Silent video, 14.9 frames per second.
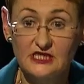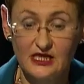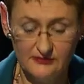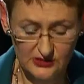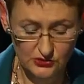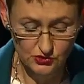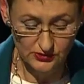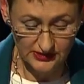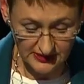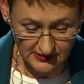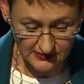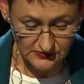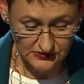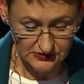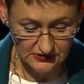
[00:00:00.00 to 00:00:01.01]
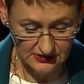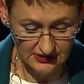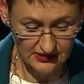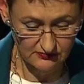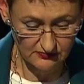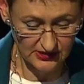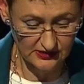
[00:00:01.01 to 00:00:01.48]
coming to an end
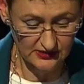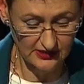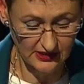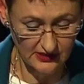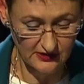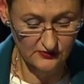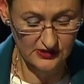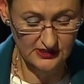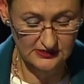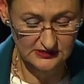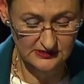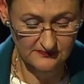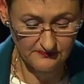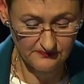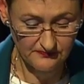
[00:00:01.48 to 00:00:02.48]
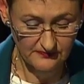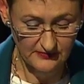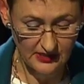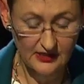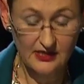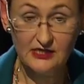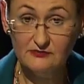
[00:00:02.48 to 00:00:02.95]
in many areas,
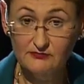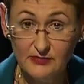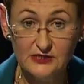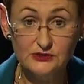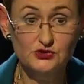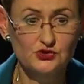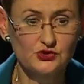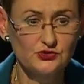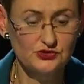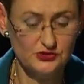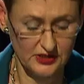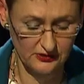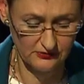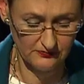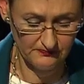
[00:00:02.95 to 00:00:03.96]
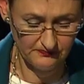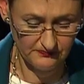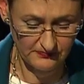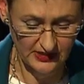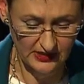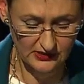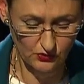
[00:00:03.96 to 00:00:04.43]
it must do so
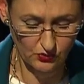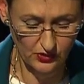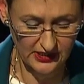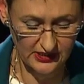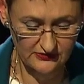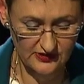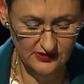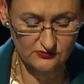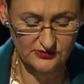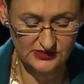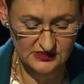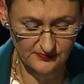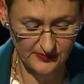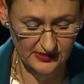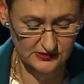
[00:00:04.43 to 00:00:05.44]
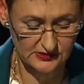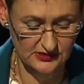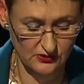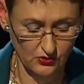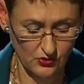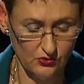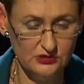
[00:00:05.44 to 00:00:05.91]
in a way that respects
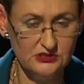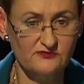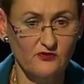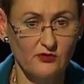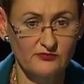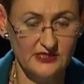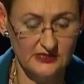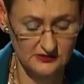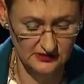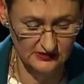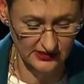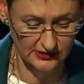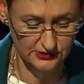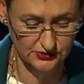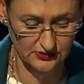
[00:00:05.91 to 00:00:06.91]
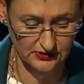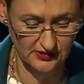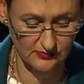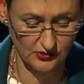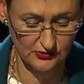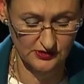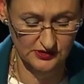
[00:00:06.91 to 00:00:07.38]
the calls from the international
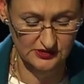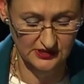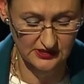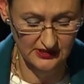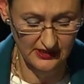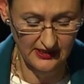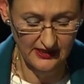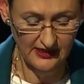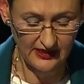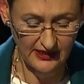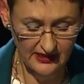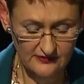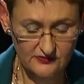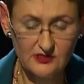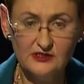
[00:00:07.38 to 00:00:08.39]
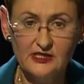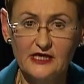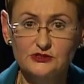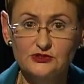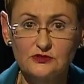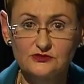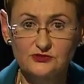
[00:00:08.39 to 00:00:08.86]
community and the
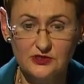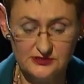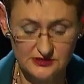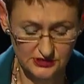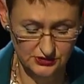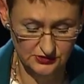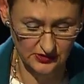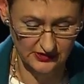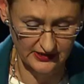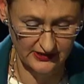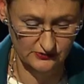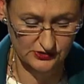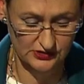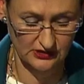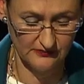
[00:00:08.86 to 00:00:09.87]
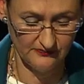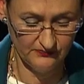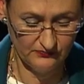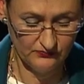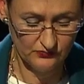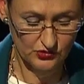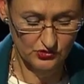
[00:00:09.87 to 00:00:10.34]
National Transitional Council
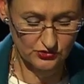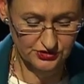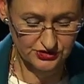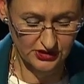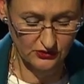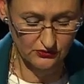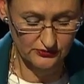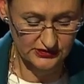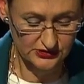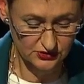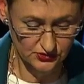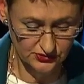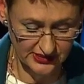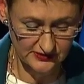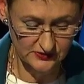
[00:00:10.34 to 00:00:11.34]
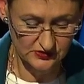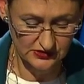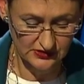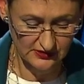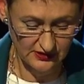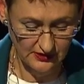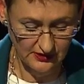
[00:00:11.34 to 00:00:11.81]
to show restraint
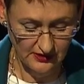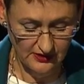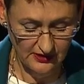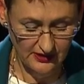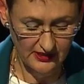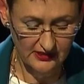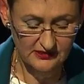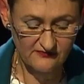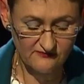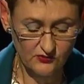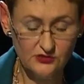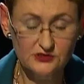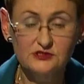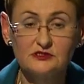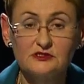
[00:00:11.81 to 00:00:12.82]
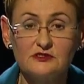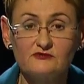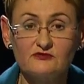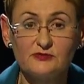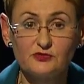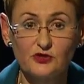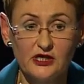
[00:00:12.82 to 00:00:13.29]
and avoid
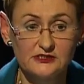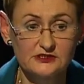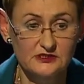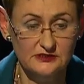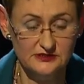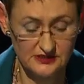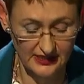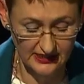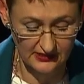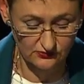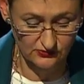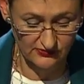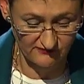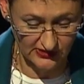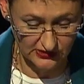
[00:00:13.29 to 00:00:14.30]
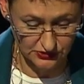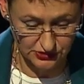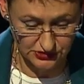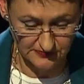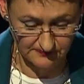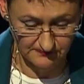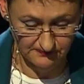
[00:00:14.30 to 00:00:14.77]
reprisals and
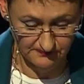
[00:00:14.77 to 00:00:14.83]
revenge.